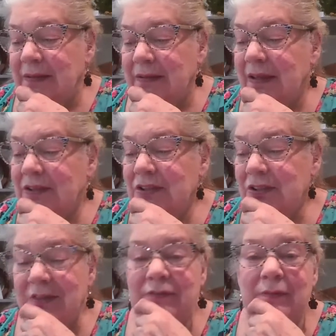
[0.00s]
Let's
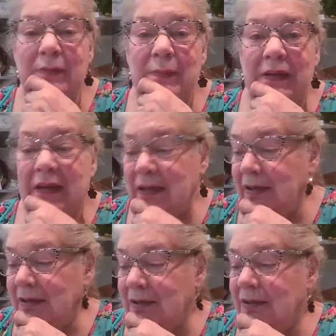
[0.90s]
start from the
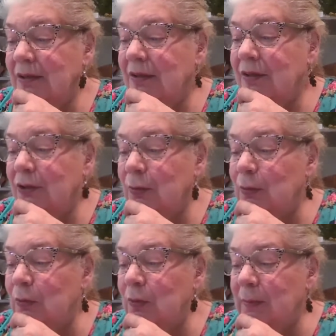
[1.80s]
beginning.
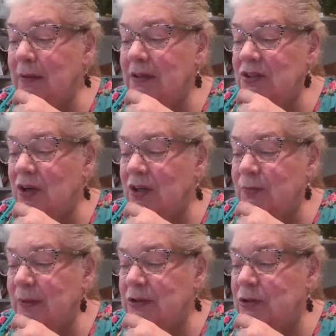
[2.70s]
Global warming is
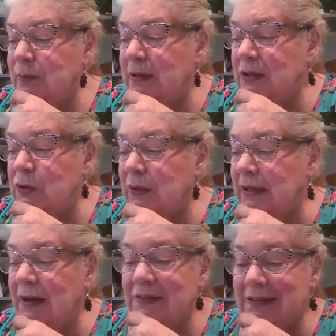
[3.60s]
caused by too many
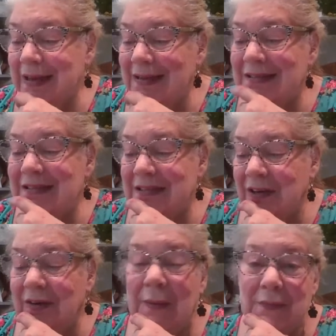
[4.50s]
greenhouse gases in
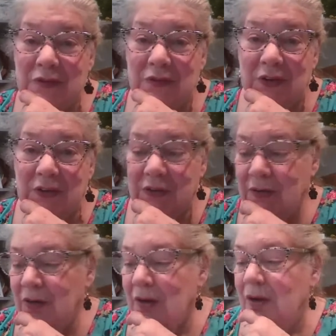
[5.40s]
our atmosphere,
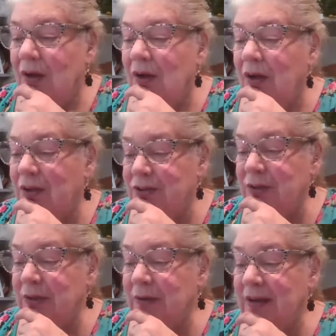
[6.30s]

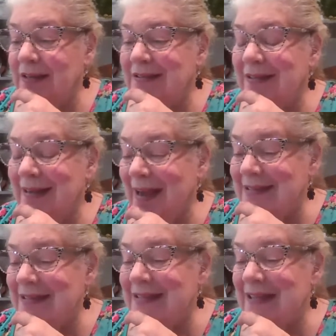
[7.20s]
also known as
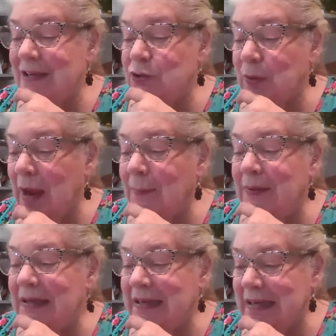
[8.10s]
gases that trap,
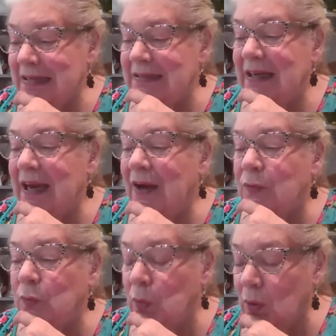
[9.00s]
heat,
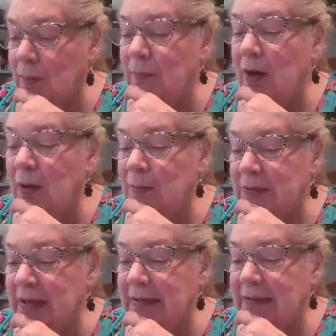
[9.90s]
and warm our
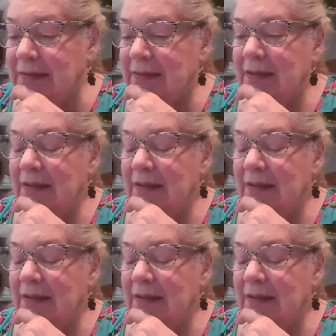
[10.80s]
planet.